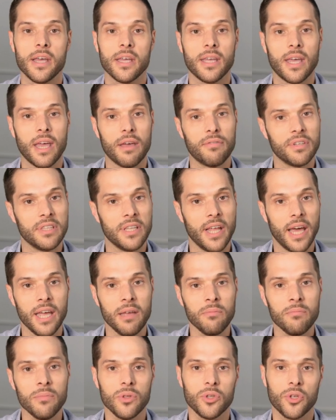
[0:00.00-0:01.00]
Give a
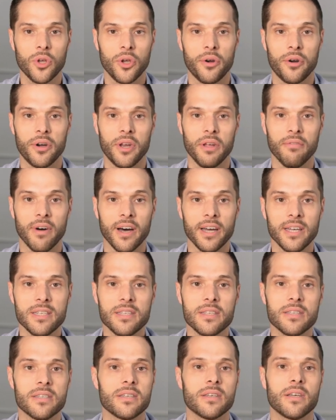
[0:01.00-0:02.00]
name to your
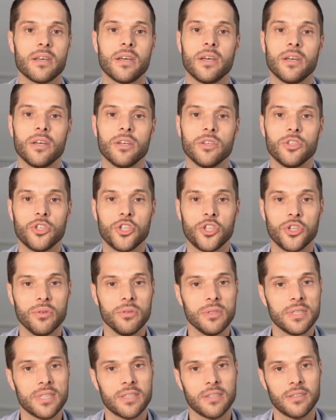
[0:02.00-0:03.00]
device,
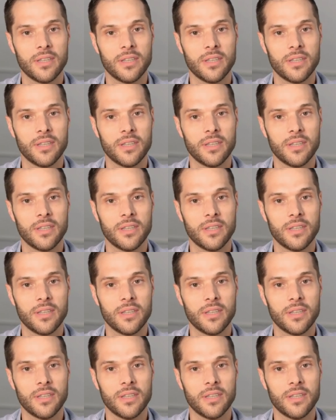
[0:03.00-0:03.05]
choose the